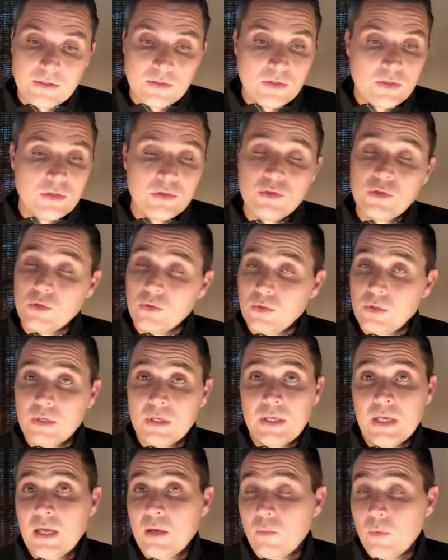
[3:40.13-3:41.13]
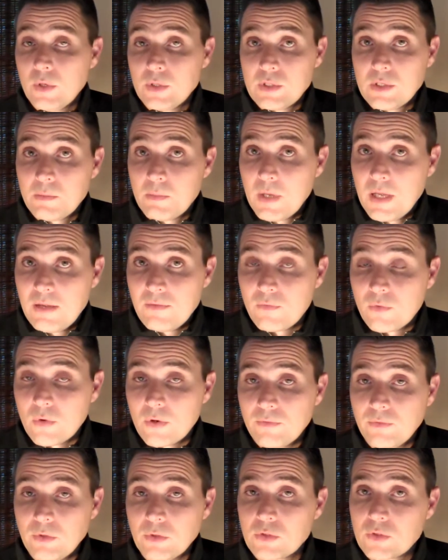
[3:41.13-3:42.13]
you do. You get what you pay
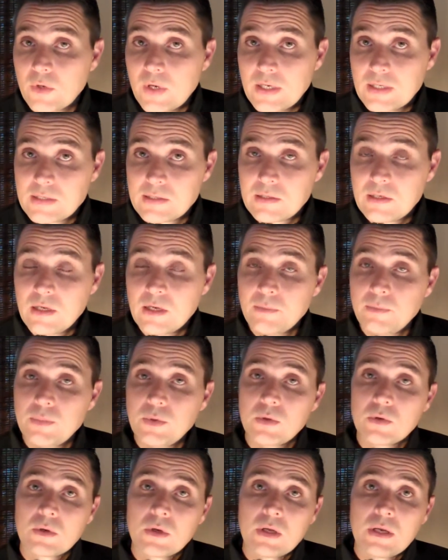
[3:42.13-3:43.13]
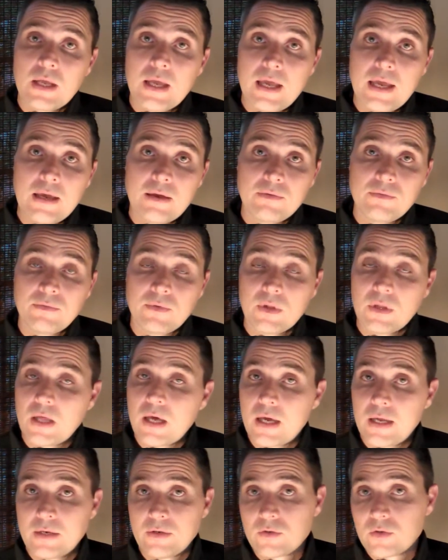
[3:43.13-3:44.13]
for. If you try to skimp, you're going to have a
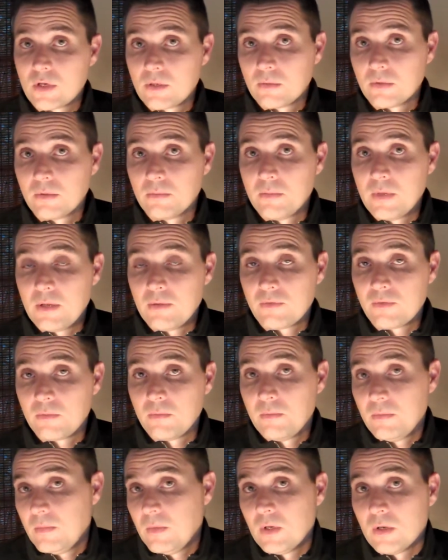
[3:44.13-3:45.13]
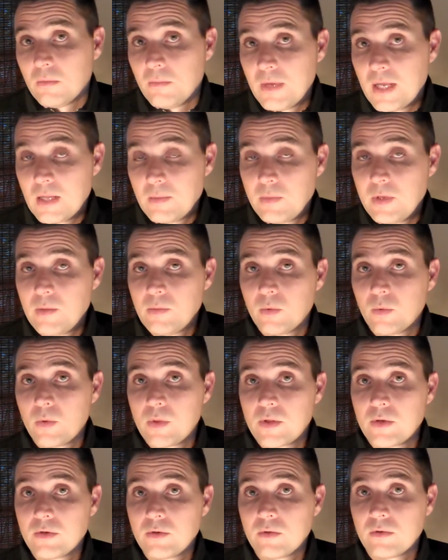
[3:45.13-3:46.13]
lot of trouble. And from you know many people when
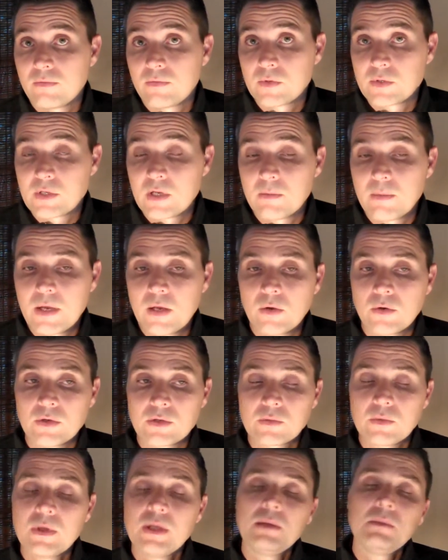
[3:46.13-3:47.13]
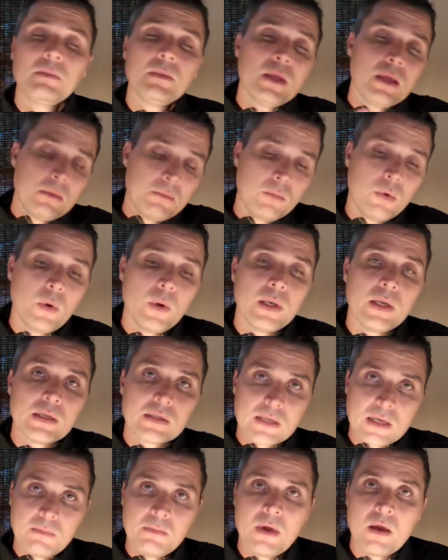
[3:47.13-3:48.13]
they're doing for sale by owners. Point
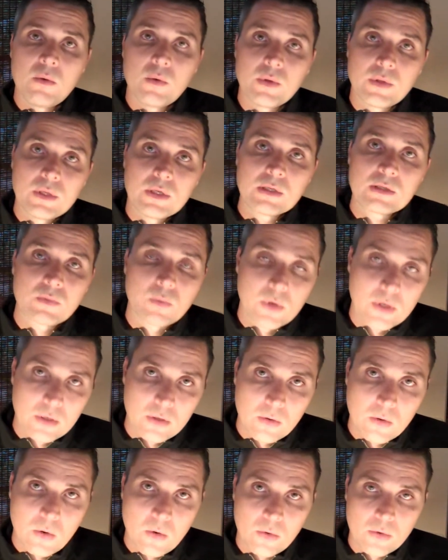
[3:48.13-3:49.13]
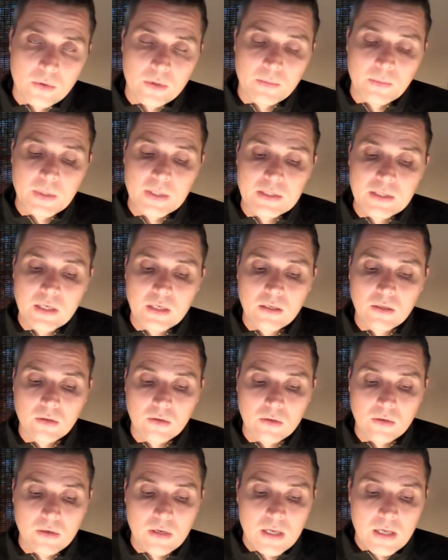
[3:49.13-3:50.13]
is, I met with this one owner in
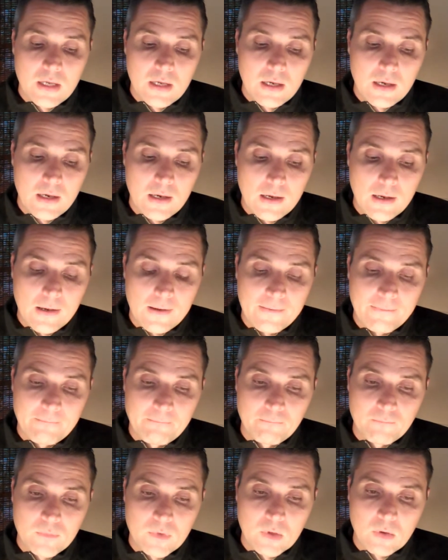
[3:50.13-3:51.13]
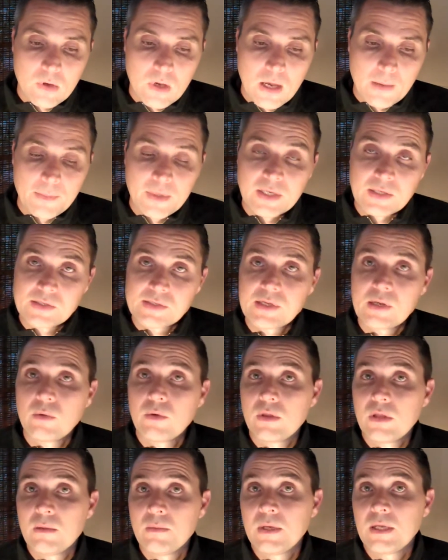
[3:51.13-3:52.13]
particular. Um, I'm going to sit
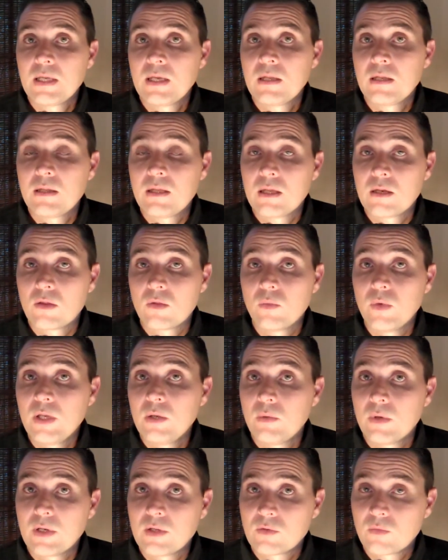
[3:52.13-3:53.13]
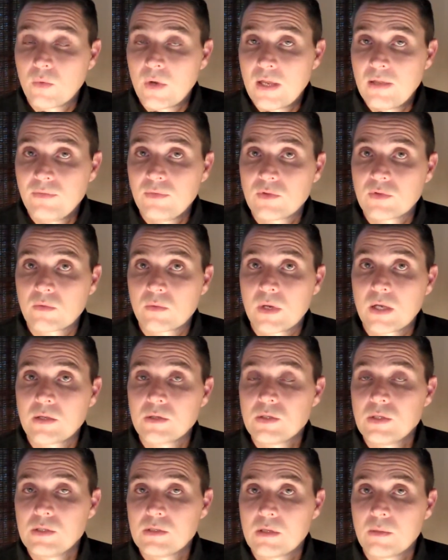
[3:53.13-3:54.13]
with him again at the end of the week when his wife is
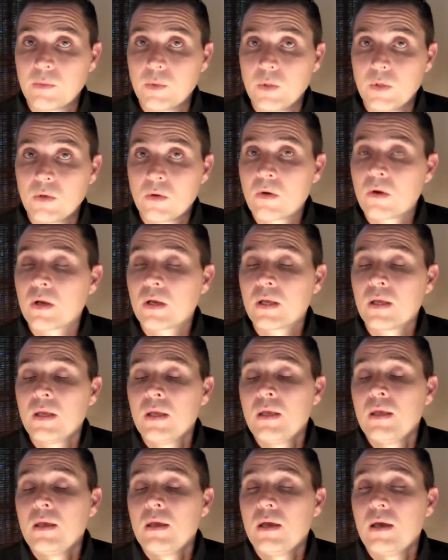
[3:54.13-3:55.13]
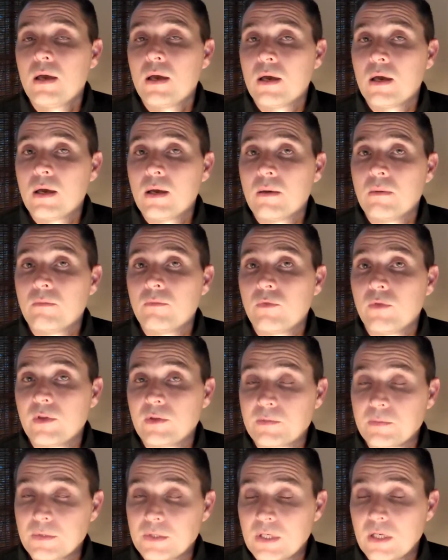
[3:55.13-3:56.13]
around. She's up in New York. Um, for
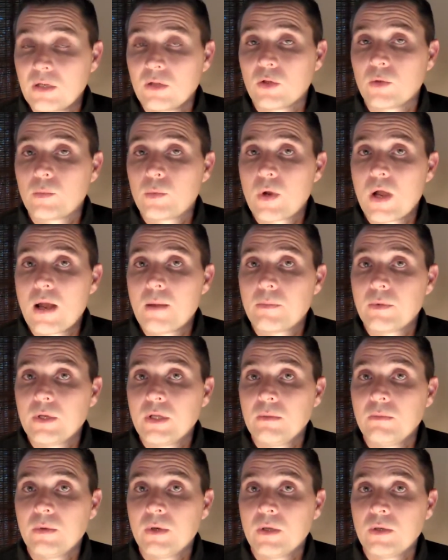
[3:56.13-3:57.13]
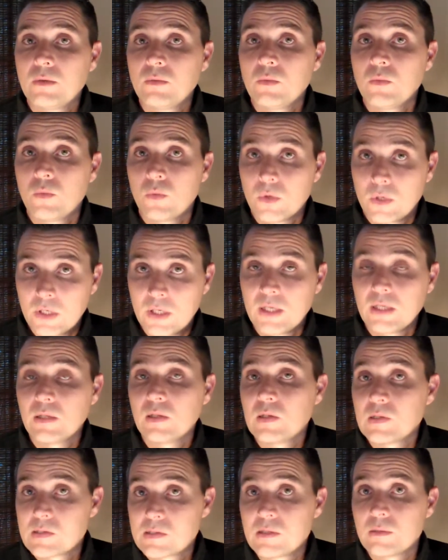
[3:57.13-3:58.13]
this particular property, but we're going to
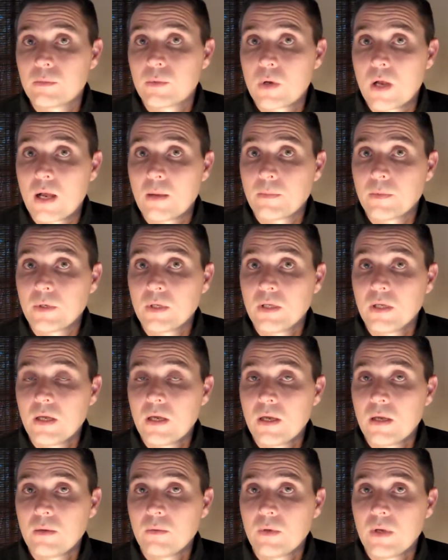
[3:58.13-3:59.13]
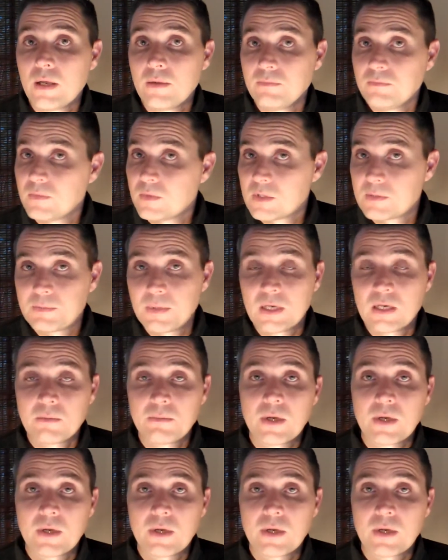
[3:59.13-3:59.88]
list the property. Uh, I spent